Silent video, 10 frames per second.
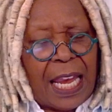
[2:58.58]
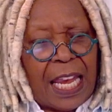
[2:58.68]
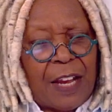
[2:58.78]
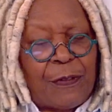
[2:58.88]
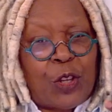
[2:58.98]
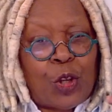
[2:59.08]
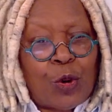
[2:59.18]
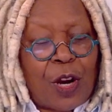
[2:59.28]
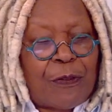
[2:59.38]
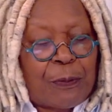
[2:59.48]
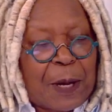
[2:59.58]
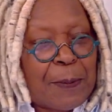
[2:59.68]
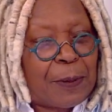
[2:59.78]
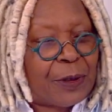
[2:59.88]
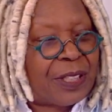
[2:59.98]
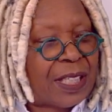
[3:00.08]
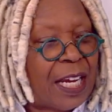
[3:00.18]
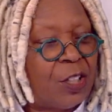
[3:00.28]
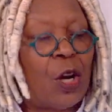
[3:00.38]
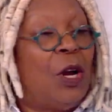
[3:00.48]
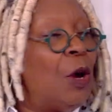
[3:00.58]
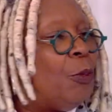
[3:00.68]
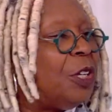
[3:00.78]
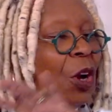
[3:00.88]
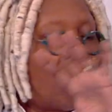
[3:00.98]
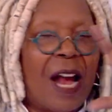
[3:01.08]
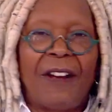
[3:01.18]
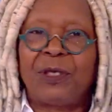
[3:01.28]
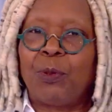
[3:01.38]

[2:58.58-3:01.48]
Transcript: if you, if people are saying, no, we don't have to